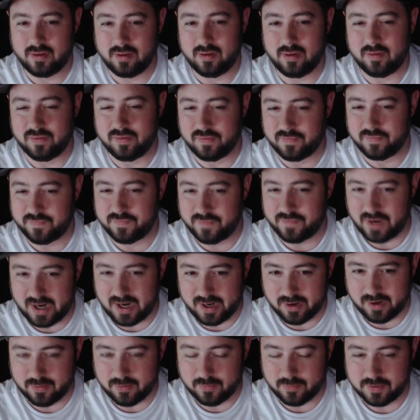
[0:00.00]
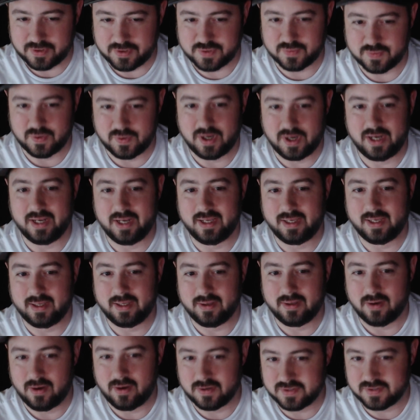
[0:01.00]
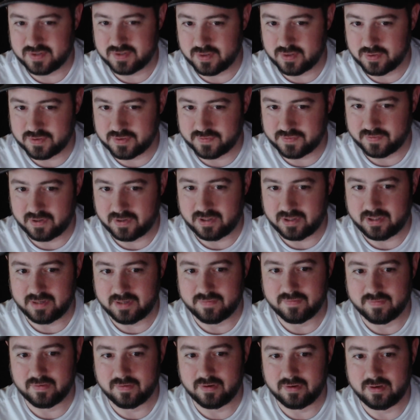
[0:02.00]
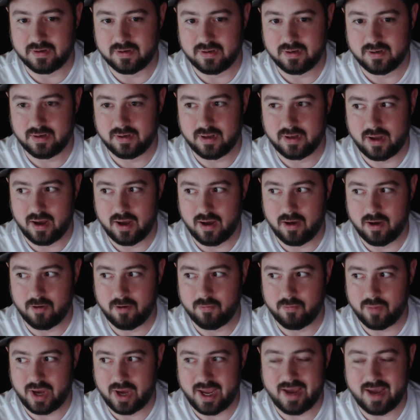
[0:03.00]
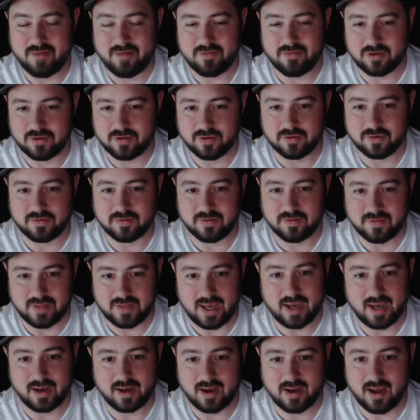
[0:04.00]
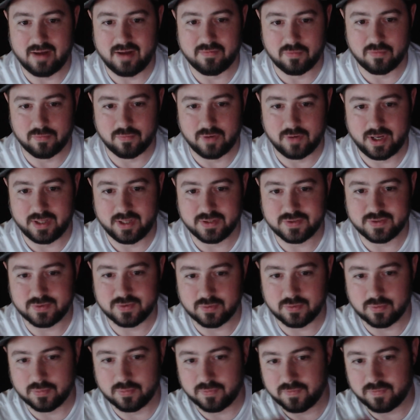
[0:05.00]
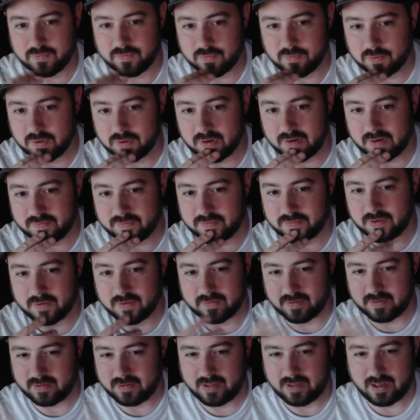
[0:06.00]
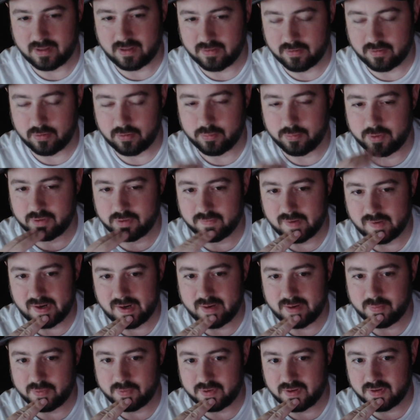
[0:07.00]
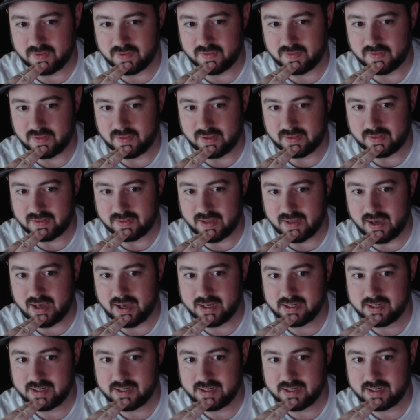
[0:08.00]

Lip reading: The fire when it's raining also is very different. I haven't cooked in that kind of a rainstorm before. I've cooked in like a little bit of rain, but nothing like that.